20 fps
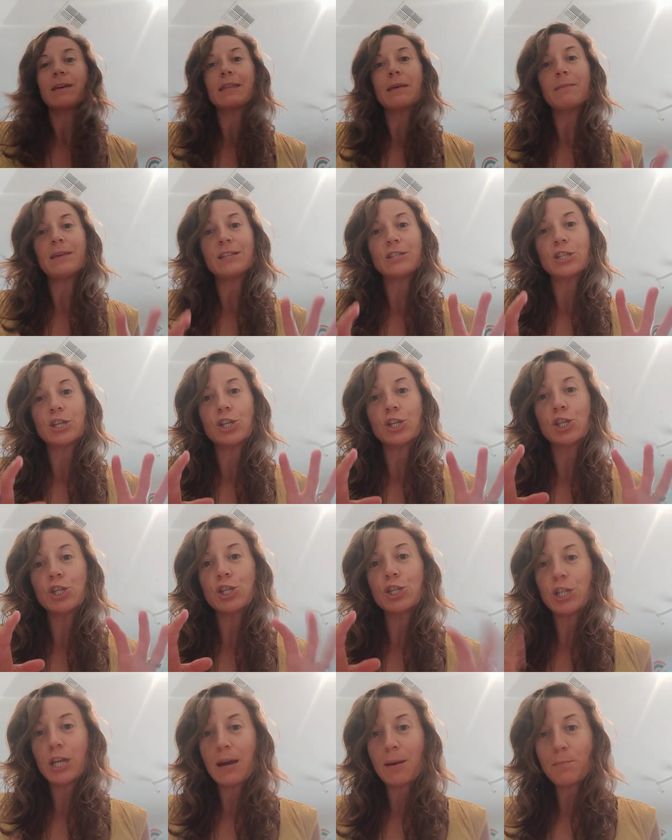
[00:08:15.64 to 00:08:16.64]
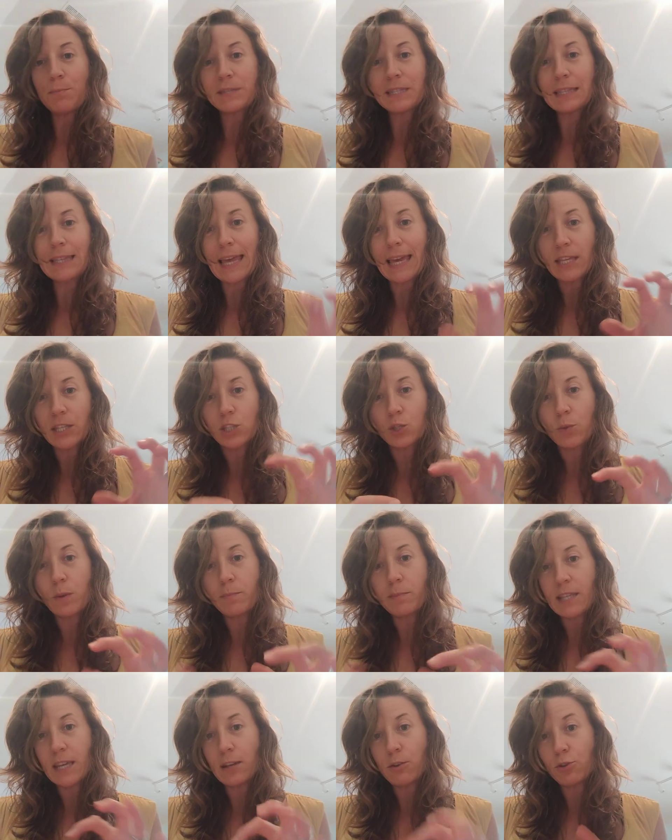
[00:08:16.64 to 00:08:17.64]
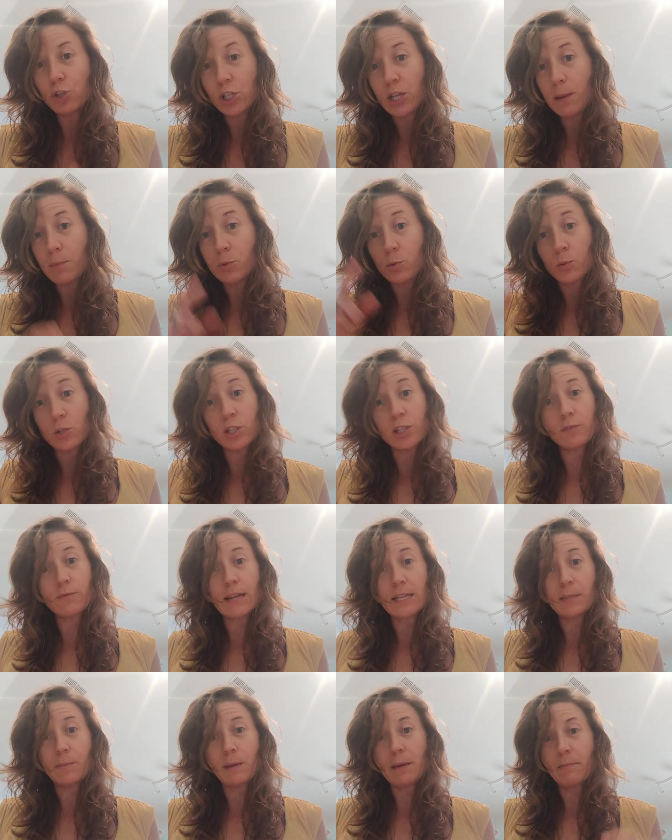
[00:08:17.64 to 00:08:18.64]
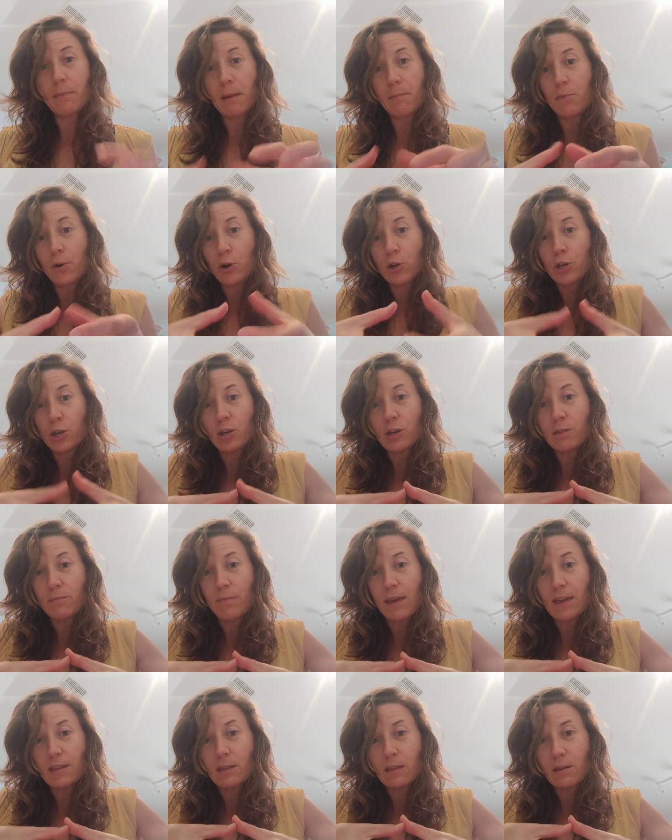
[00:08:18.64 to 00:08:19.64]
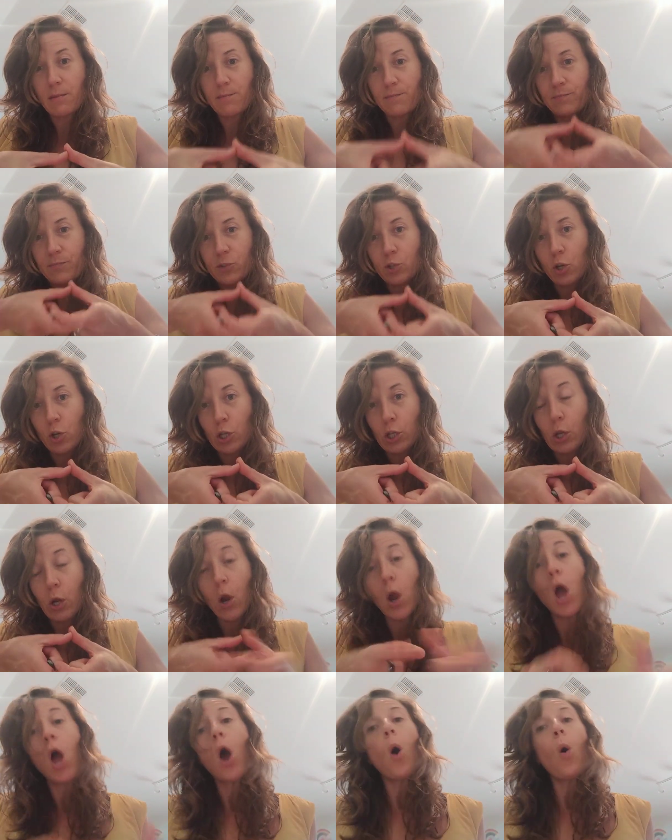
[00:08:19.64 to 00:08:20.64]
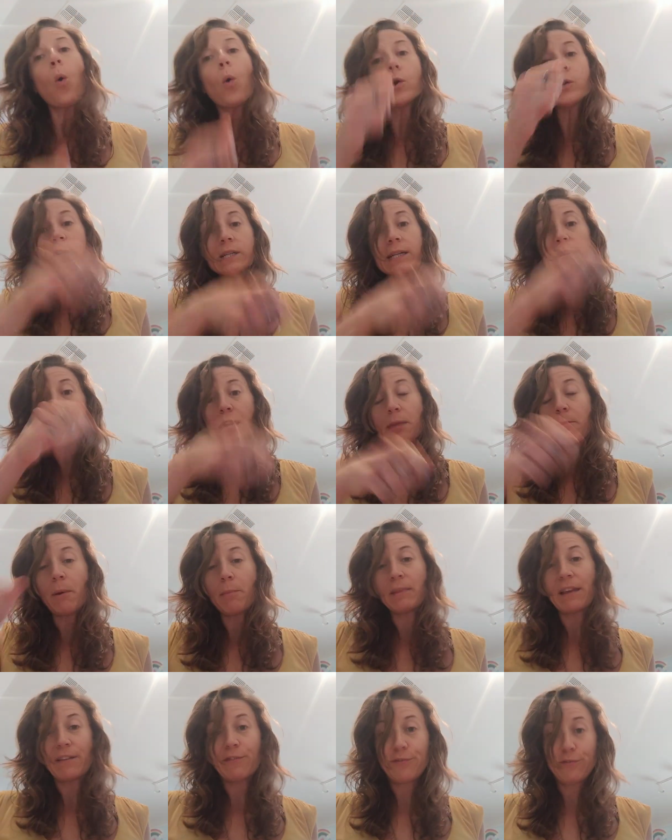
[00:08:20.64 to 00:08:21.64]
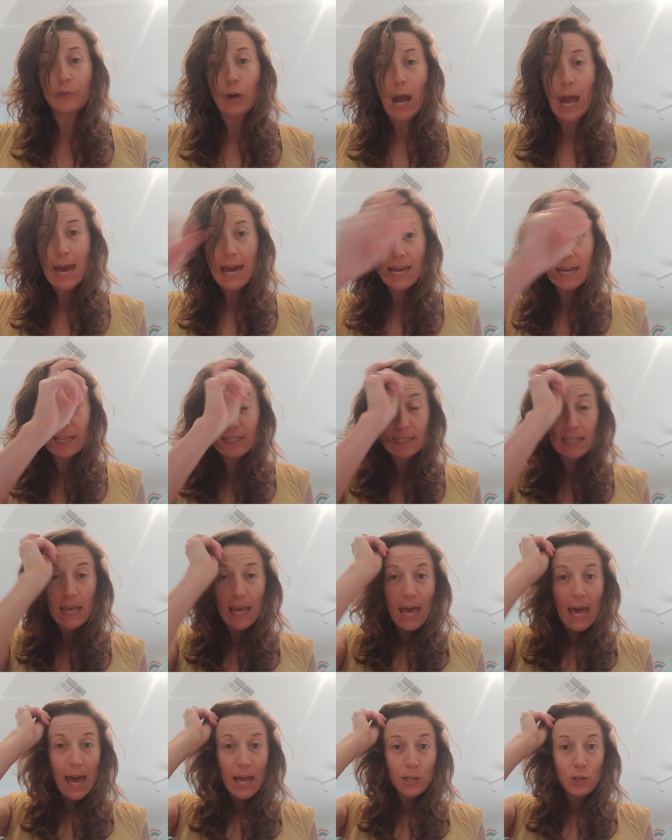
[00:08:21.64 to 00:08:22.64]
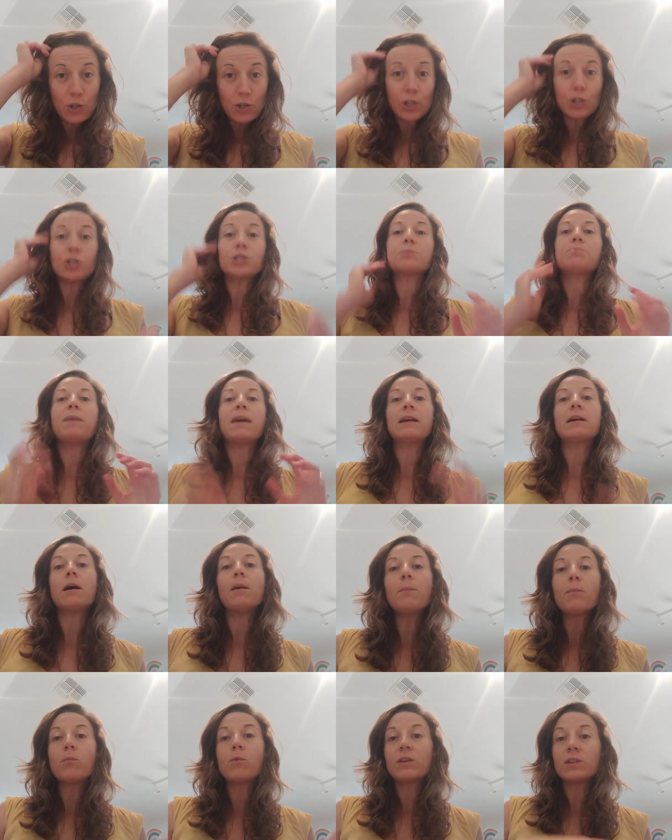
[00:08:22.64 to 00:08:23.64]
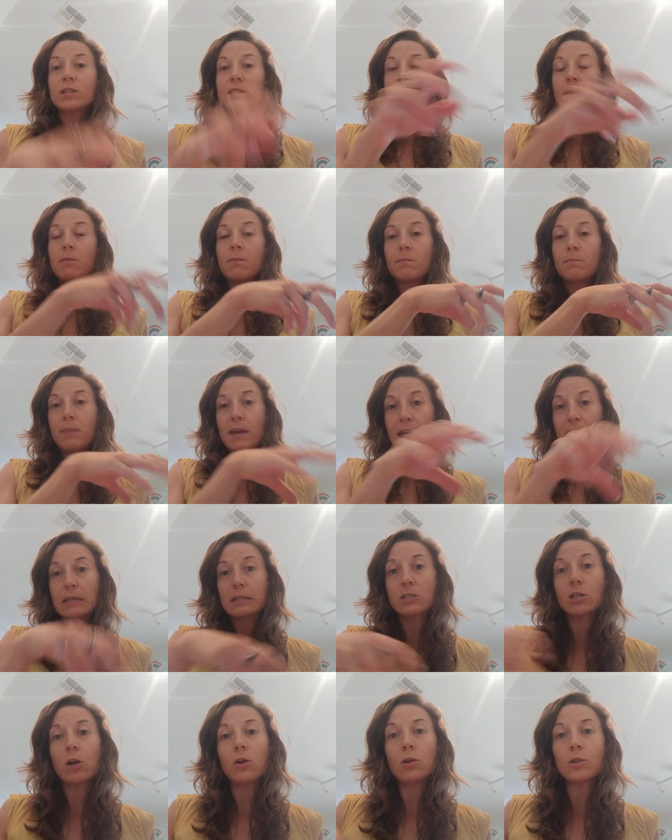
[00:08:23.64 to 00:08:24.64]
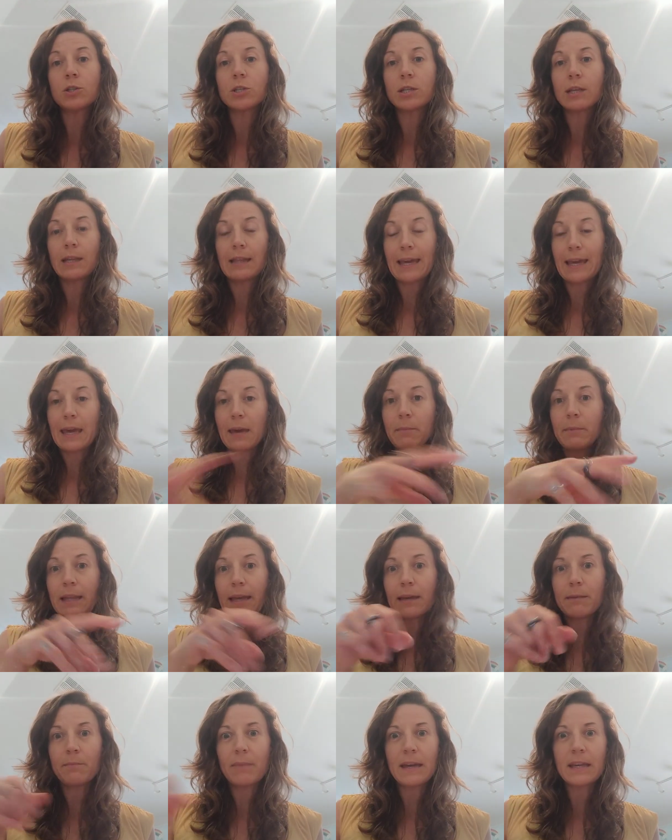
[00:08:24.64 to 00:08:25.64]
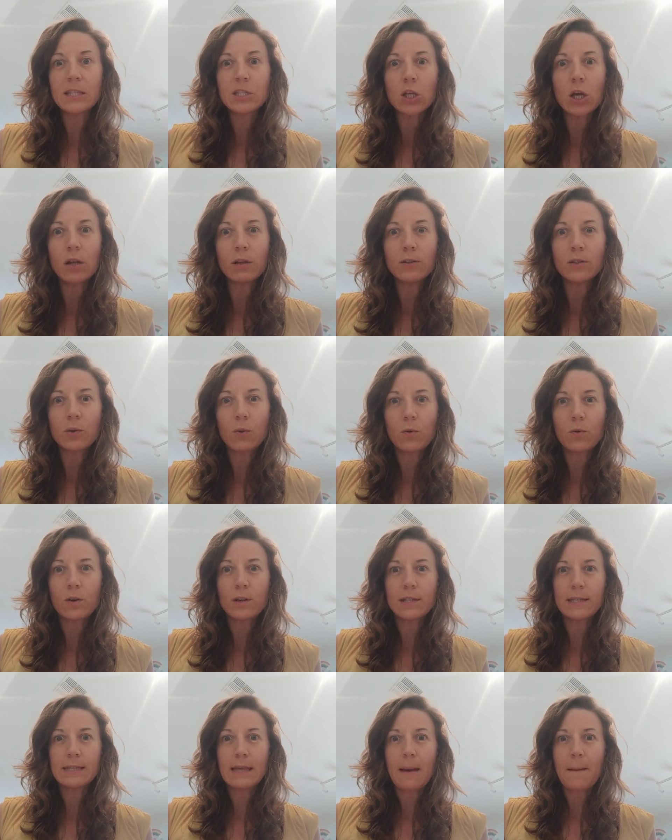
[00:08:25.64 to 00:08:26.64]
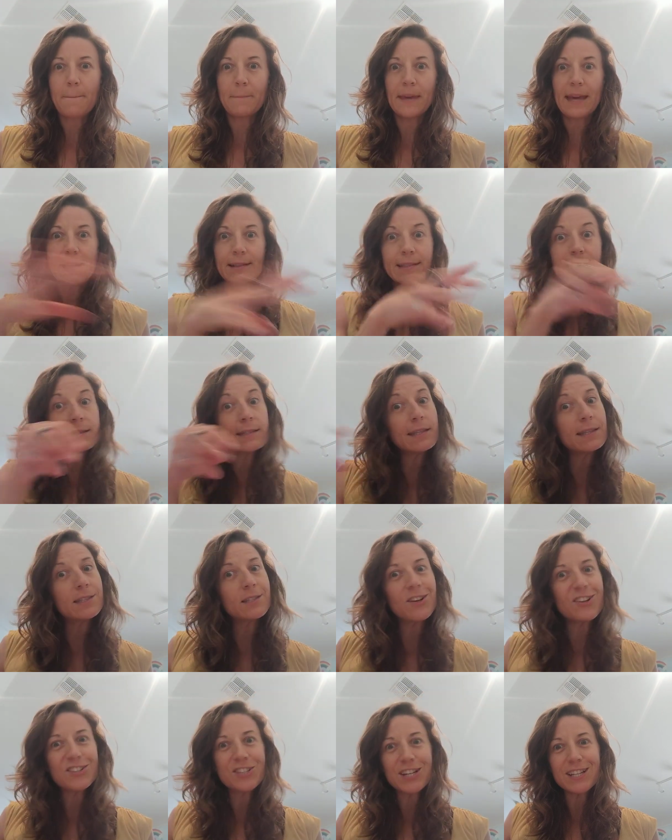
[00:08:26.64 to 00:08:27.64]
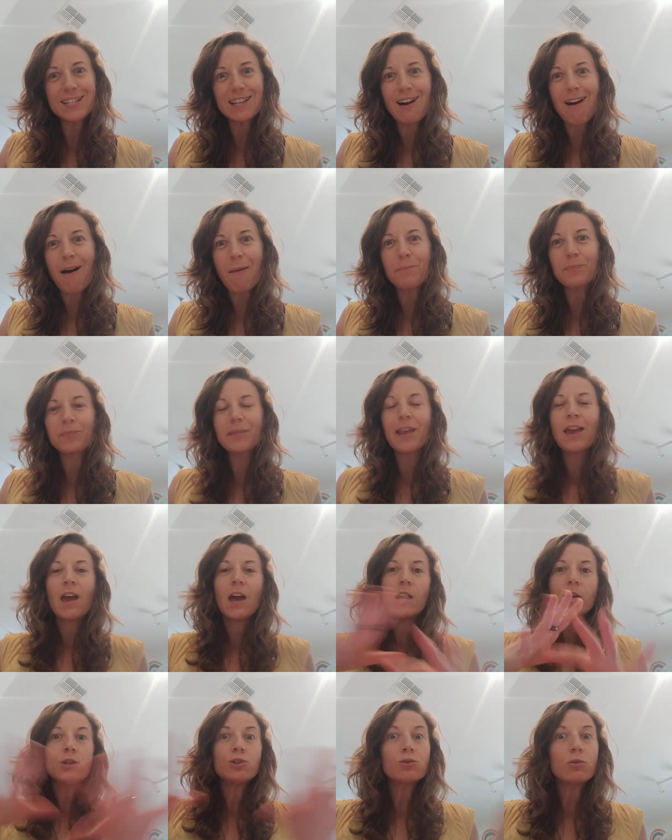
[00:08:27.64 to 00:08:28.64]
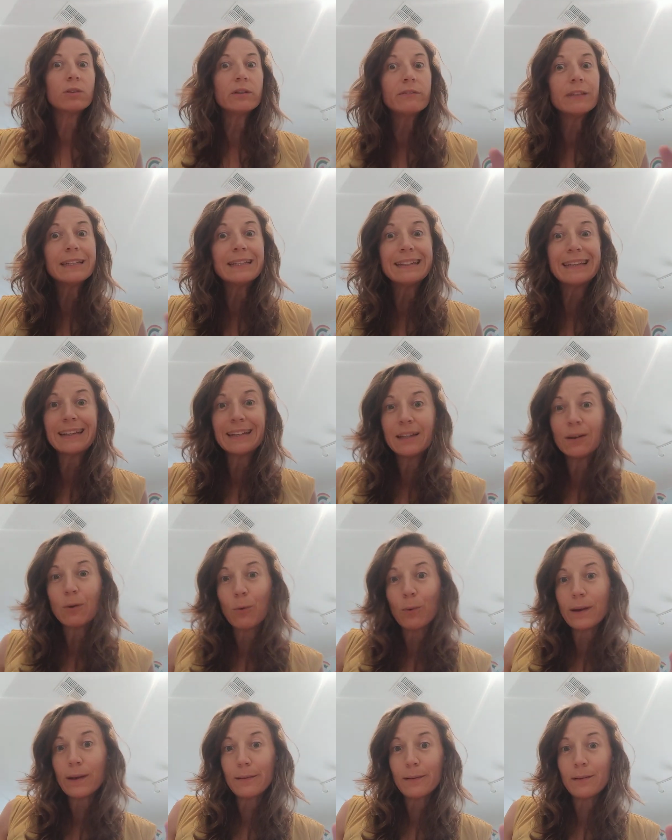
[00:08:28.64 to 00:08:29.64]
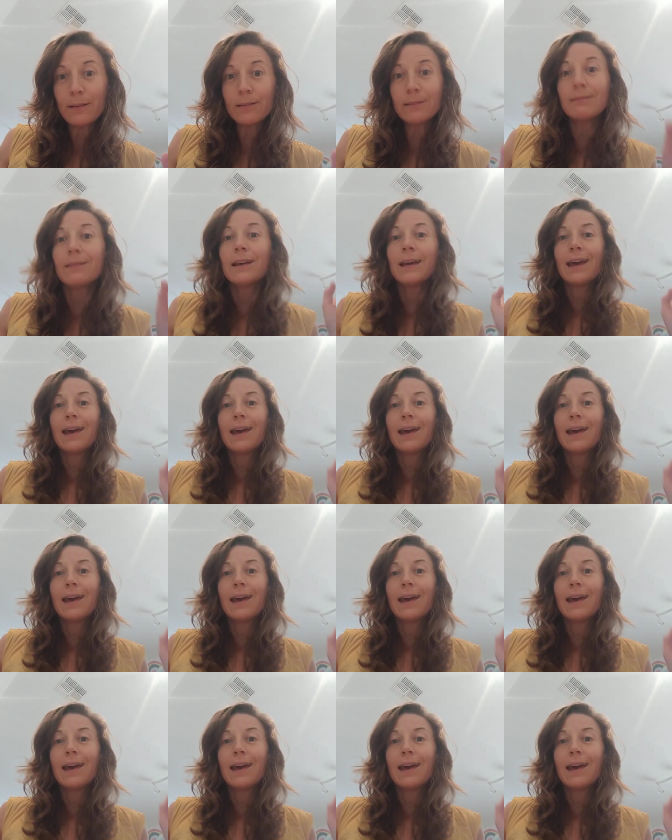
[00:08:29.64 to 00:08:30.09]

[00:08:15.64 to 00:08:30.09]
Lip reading: make them into chips, like sweet potato chips, which is a recipe in my book. You can make them circular, or you can cut them up like fries and you can just bake them with some pink salt, like Himalayan pink salt, or some Celtic sea salt on top. You don't even need any oil,